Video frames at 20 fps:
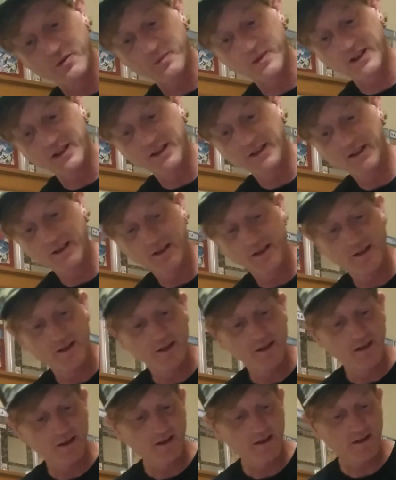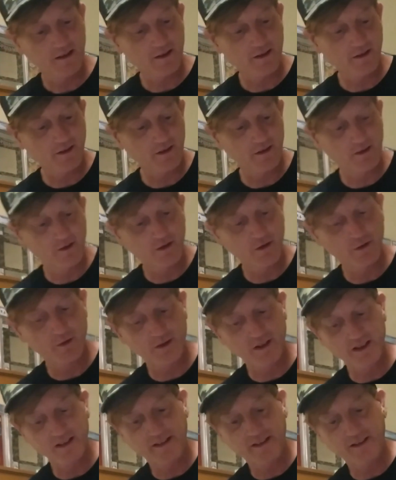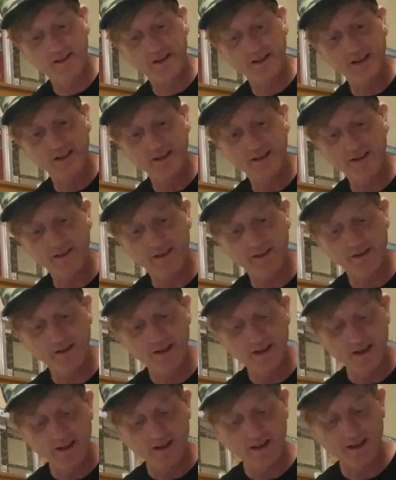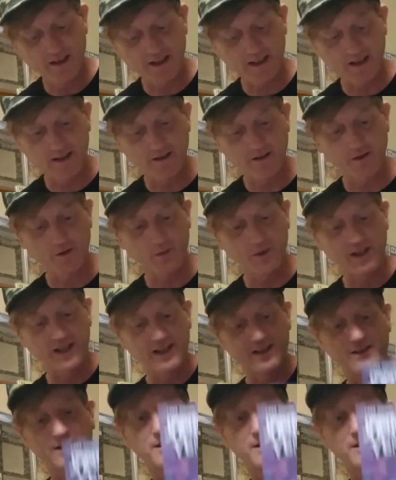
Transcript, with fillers: me. There's the two DCs. Yeah, so we got